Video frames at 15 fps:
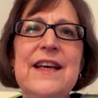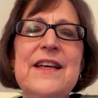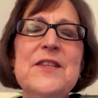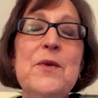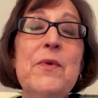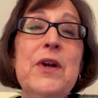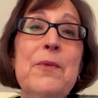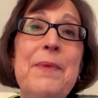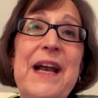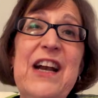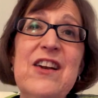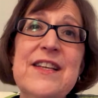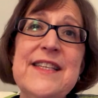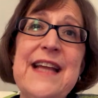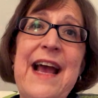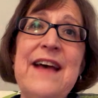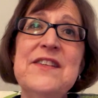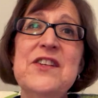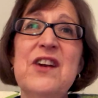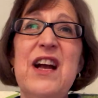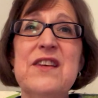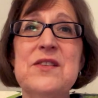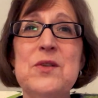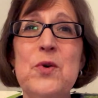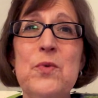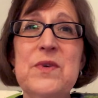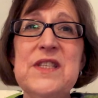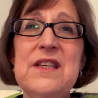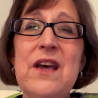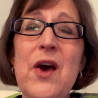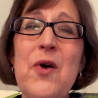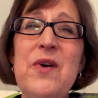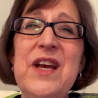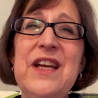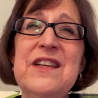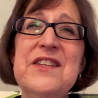So when her parents asked her how school was going,